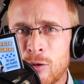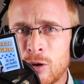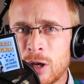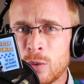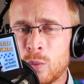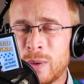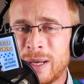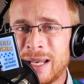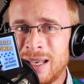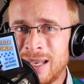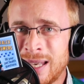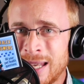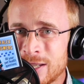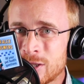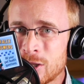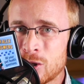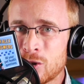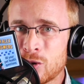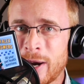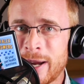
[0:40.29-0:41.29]
can we
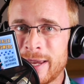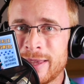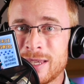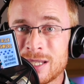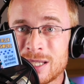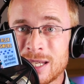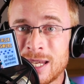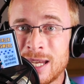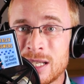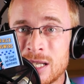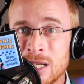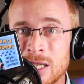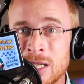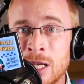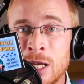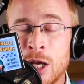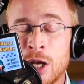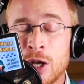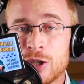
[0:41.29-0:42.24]
litter train this kitten